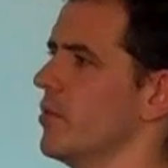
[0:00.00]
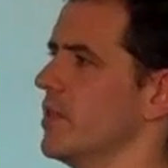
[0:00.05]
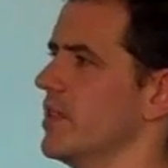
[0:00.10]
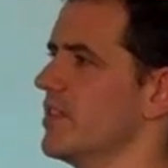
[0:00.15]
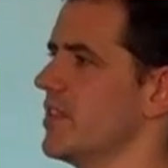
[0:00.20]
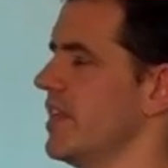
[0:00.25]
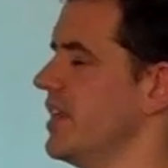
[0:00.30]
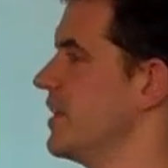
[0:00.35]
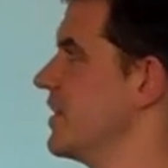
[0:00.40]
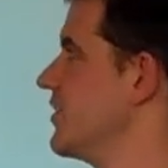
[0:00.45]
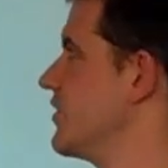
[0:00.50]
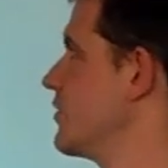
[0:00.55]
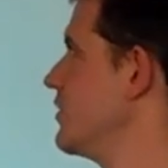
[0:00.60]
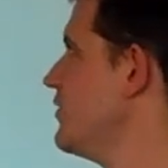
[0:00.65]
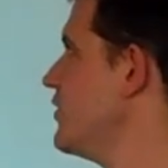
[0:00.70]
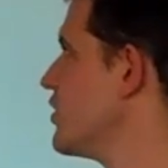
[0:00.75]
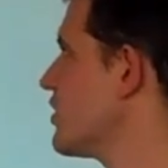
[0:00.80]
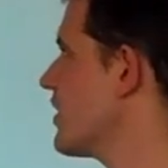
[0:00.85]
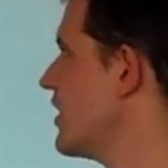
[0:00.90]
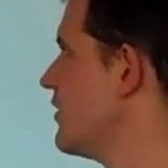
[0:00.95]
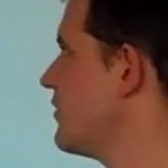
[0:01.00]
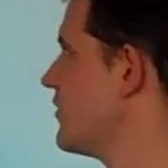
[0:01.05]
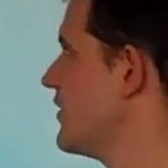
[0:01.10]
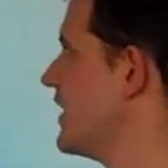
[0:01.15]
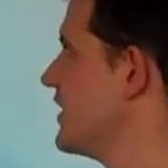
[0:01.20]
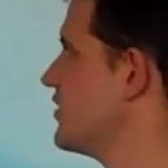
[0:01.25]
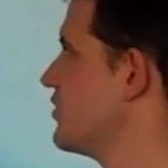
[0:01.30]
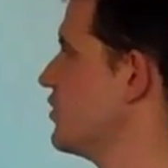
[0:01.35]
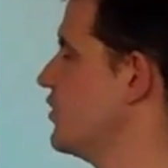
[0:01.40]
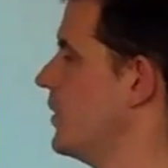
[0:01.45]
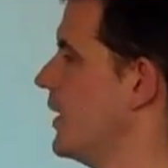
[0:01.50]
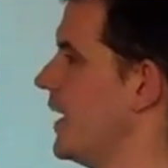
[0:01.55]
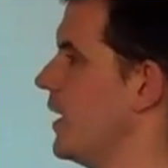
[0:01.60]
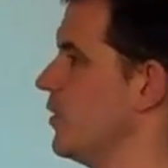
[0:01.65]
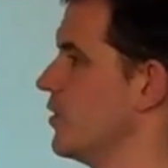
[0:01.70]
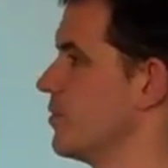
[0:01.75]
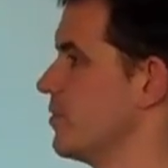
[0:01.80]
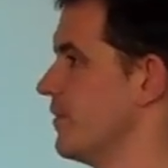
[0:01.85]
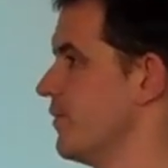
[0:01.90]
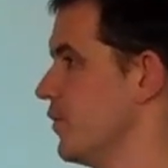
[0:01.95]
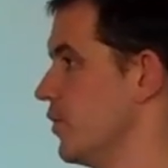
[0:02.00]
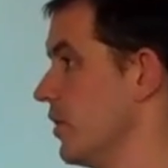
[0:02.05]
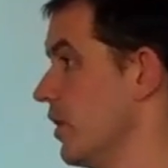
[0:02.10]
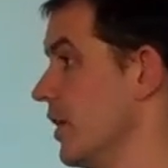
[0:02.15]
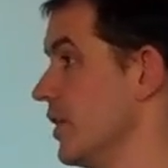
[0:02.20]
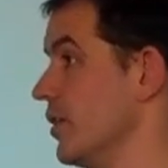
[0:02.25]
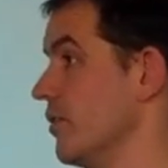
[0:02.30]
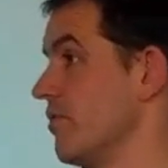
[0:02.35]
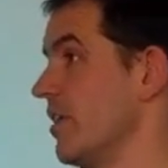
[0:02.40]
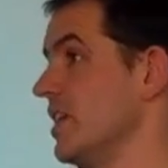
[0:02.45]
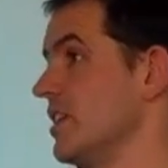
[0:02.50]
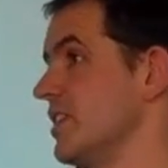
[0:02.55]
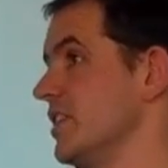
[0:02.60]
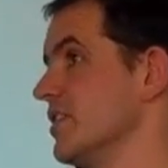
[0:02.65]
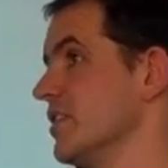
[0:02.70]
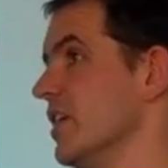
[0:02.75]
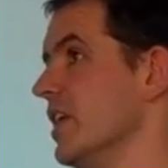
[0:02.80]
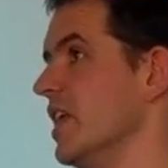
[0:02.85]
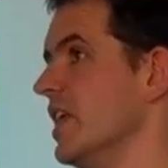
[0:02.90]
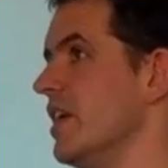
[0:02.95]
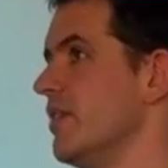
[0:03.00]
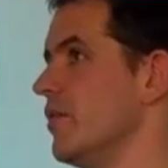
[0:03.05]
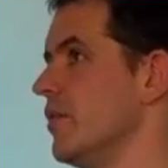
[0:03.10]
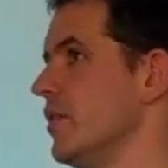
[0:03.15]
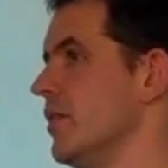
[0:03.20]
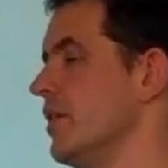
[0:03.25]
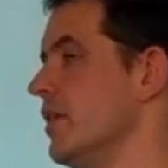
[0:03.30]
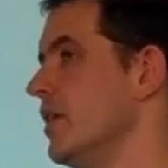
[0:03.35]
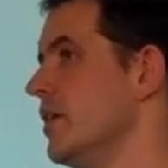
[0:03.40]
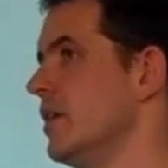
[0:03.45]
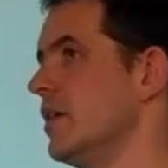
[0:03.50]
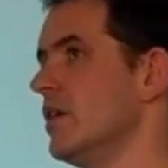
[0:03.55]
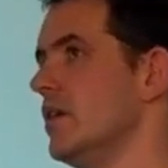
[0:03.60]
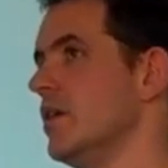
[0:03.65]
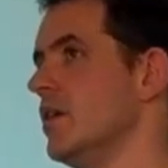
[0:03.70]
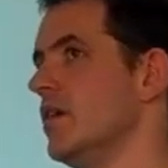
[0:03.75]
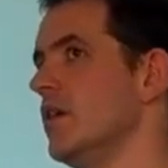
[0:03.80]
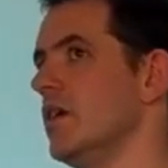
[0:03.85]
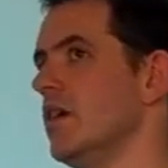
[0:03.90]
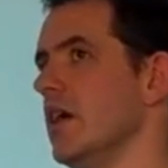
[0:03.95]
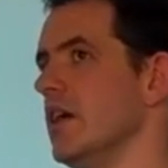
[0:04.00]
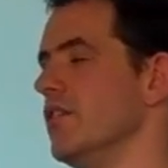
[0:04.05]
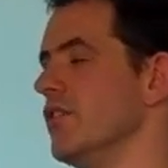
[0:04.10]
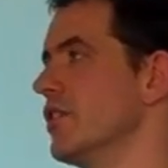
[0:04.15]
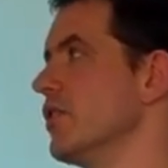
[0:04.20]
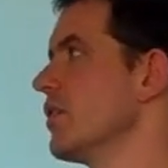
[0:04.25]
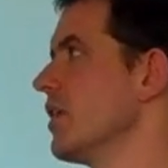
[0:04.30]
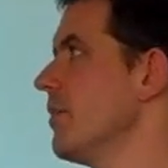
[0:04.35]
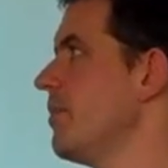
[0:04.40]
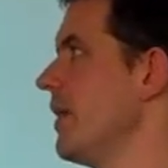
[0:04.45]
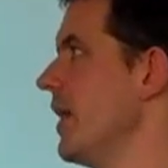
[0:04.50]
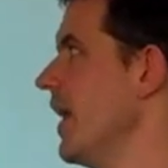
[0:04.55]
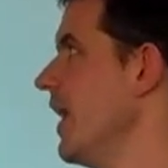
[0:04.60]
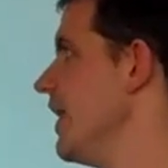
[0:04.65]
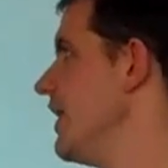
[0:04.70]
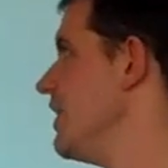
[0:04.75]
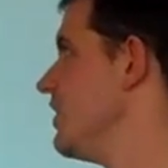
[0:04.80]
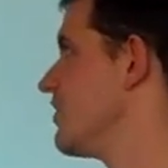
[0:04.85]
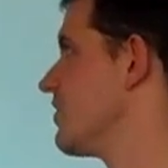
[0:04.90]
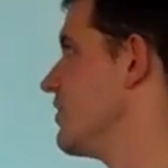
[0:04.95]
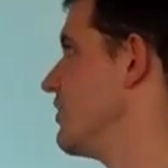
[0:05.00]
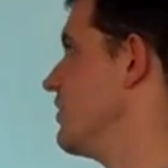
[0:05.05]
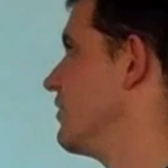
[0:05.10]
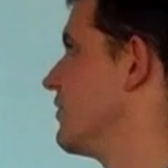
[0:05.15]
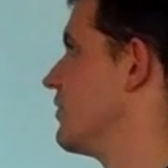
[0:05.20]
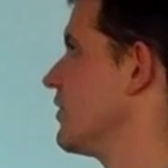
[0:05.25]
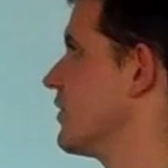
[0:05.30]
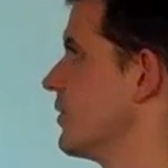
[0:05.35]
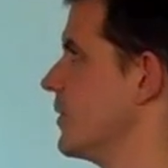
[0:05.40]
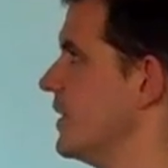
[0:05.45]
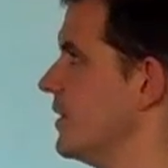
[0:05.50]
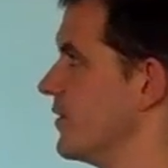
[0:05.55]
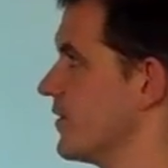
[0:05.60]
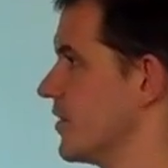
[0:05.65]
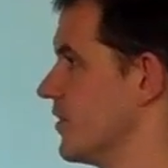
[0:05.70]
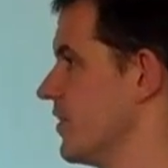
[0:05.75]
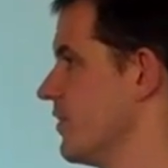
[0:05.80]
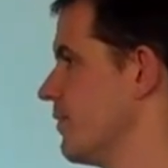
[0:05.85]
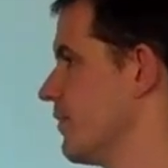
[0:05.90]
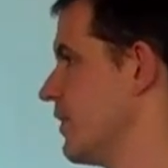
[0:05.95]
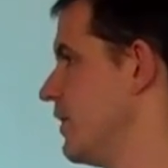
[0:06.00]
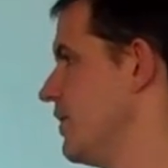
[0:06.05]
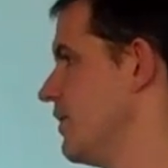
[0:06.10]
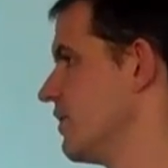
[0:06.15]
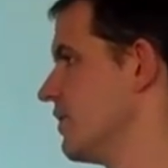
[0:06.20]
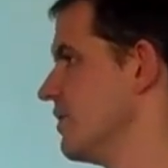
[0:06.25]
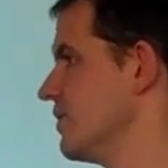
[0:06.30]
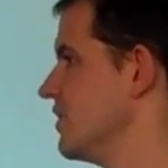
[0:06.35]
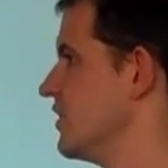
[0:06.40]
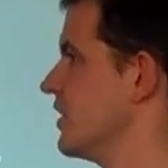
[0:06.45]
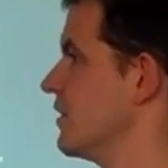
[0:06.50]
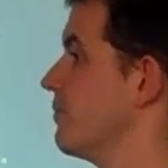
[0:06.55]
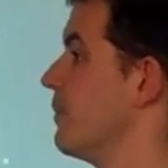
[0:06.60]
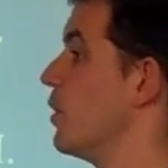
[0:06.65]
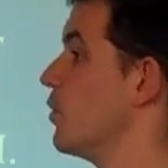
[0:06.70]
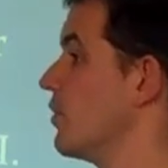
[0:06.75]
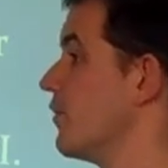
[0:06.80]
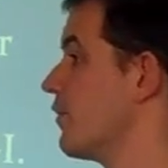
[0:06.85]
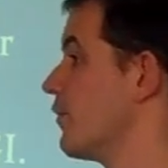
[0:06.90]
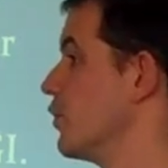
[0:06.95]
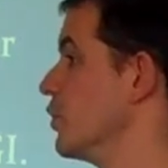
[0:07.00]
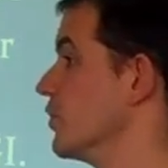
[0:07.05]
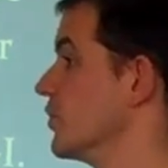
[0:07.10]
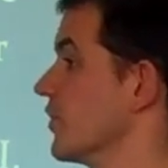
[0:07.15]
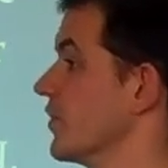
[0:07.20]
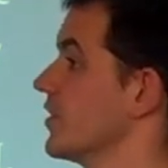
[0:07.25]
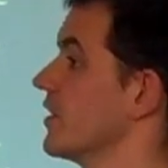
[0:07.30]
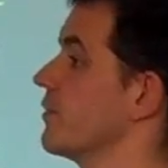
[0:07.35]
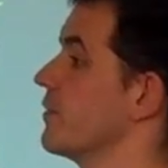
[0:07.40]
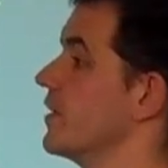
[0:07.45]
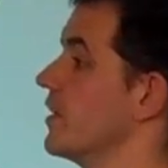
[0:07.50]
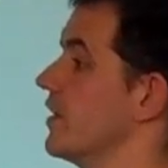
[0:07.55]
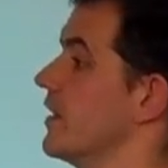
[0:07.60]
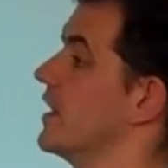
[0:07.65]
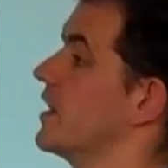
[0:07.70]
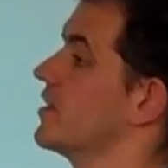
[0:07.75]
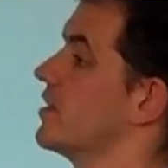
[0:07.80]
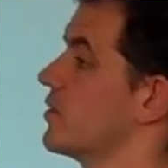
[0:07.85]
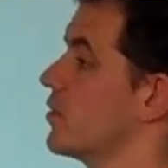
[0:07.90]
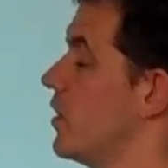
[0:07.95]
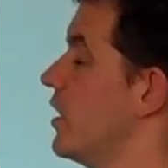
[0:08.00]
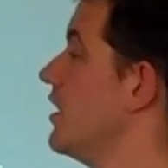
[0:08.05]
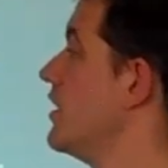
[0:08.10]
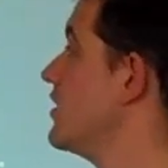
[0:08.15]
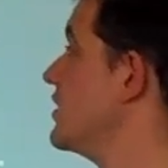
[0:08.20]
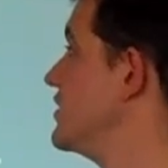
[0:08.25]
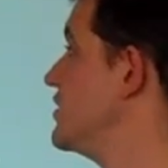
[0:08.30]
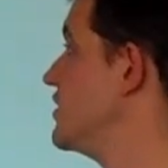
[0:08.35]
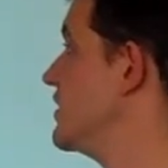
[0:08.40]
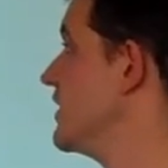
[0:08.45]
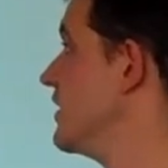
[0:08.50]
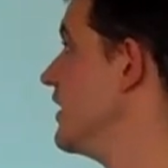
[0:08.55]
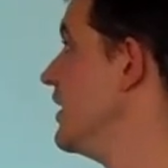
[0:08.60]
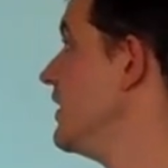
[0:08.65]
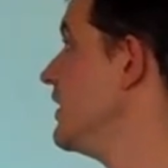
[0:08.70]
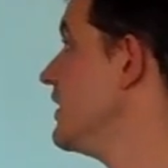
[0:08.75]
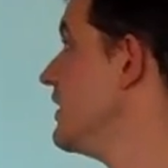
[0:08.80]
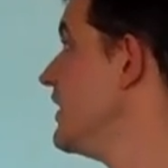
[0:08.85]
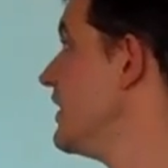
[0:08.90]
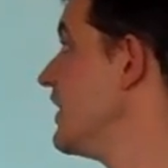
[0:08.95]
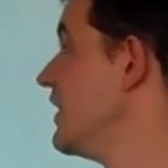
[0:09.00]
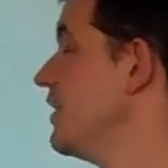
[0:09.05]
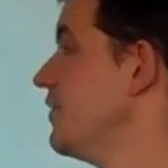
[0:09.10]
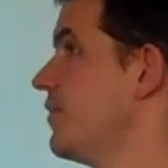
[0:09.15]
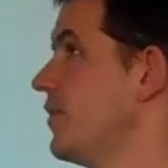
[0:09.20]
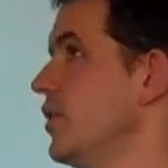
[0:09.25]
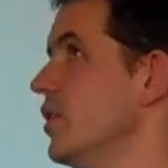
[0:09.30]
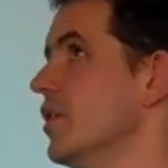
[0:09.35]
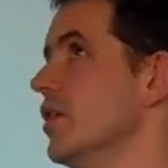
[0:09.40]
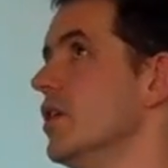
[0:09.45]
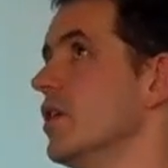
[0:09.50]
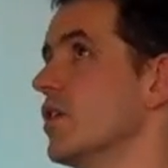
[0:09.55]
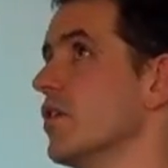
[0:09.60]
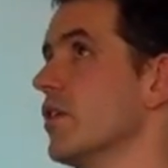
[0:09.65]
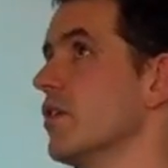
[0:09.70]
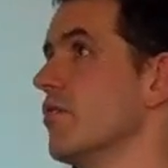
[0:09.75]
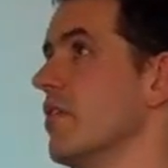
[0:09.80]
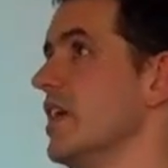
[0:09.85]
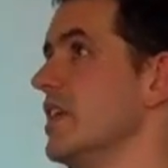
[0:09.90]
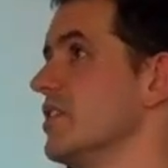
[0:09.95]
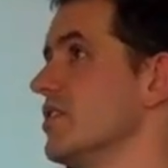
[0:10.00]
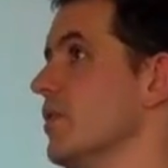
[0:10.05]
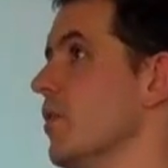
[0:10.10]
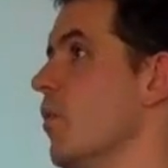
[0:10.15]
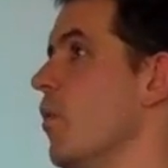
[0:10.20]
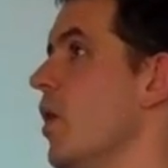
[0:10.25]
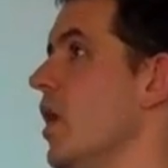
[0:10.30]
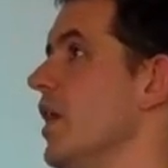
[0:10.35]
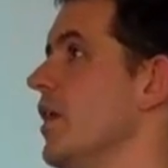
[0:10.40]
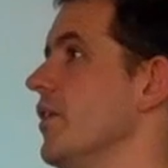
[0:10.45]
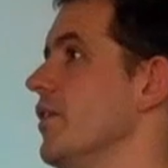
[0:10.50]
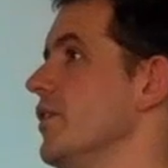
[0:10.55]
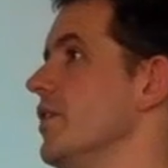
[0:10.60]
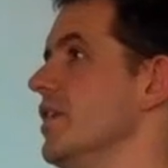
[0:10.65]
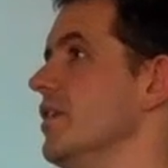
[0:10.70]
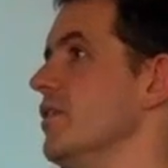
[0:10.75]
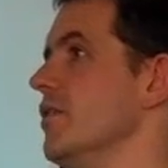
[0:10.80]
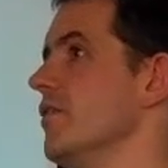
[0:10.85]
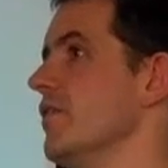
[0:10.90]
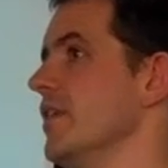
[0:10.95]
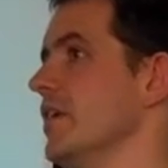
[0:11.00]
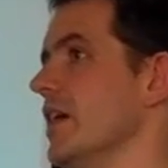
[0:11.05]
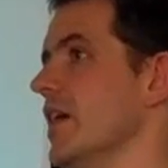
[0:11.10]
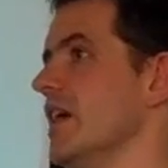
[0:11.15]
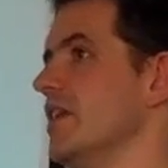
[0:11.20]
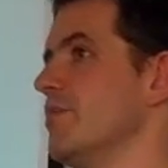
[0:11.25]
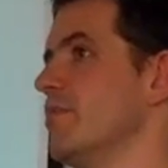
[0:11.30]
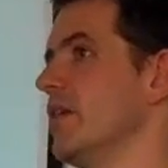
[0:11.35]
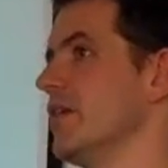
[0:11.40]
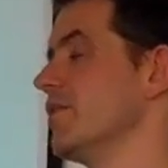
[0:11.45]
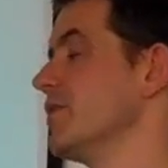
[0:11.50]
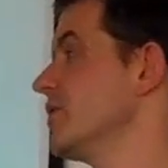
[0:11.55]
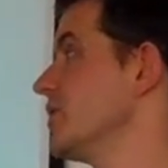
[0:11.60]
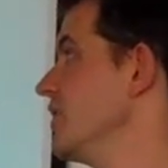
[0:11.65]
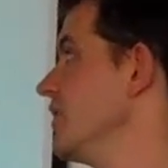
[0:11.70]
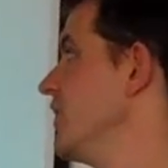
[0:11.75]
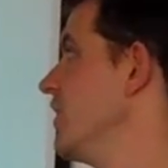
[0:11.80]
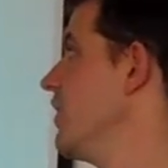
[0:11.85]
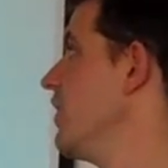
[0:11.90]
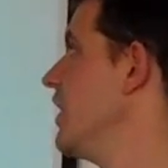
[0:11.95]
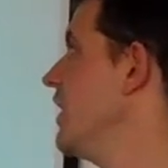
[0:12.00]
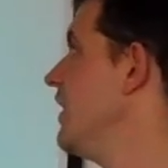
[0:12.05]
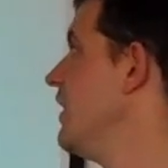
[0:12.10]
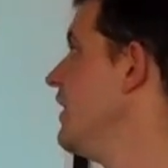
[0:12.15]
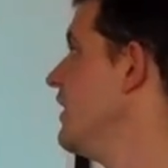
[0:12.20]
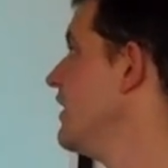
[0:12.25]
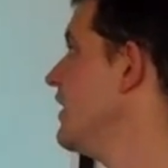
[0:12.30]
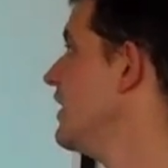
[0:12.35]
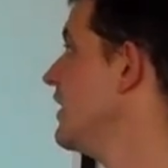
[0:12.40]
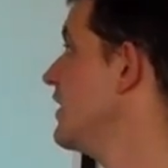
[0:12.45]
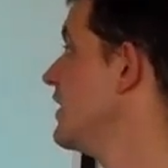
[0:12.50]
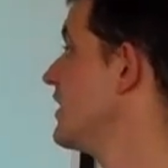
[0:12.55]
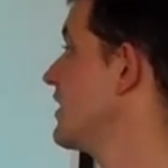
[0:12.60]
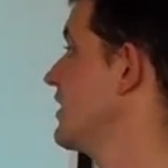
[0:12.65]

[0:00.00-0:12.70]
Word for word: you probably taking. So if you're going for that two hours before, like your race is at 11, and you've got up at eight and you've got to eat something, you're going to bowl of fruit or something like that, that's quite high GI. If you've got a race at one and then you've had breakfast at nine,